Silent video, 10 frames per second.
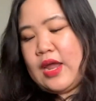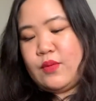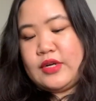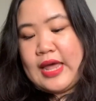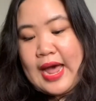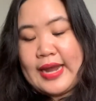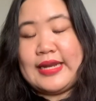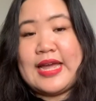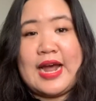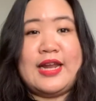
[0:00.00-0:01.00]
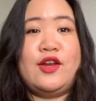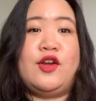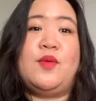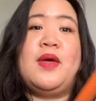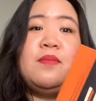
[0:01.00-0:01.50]
would highly
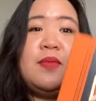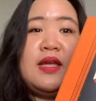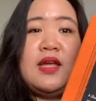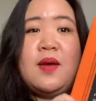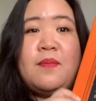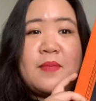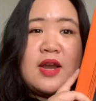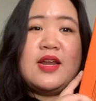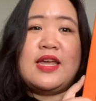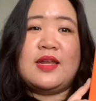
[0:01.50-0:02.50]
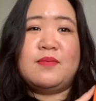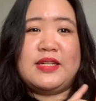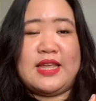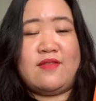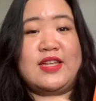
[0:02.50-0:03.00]
recommend picking up Mary Kate
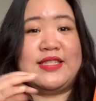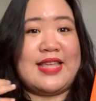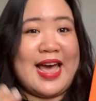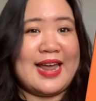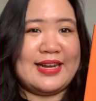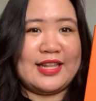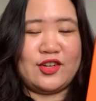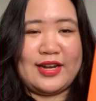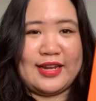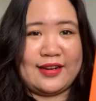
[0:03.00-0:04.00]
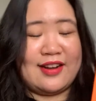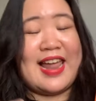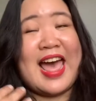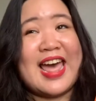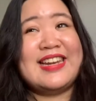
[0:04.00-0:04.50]
McDevitt's The Hand Lettering
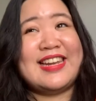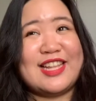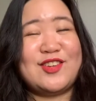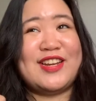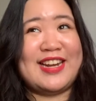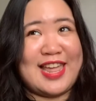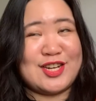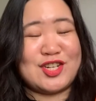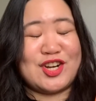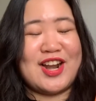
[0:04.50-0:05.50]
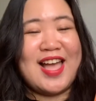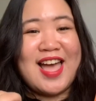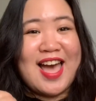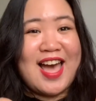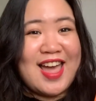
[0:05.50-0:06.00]
Ledger.
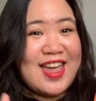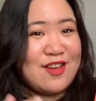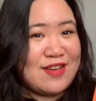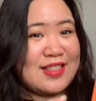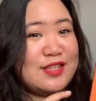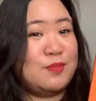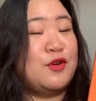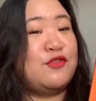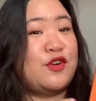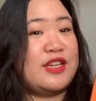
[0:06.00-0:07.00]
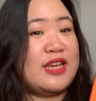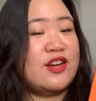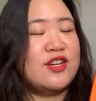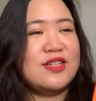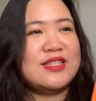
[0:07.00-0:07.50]
I have had this book for
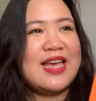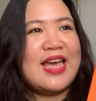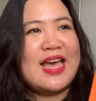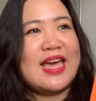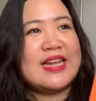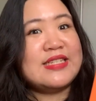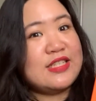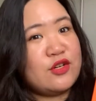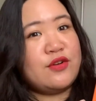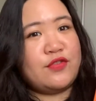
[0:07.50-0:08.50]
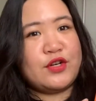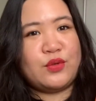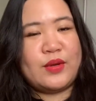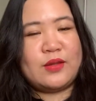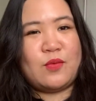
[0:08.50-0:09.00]
years and I still refer
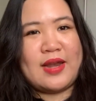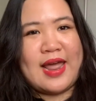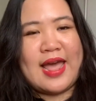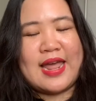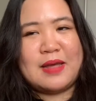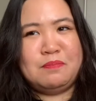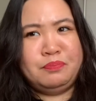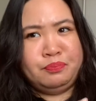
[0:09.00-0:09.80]
to it when I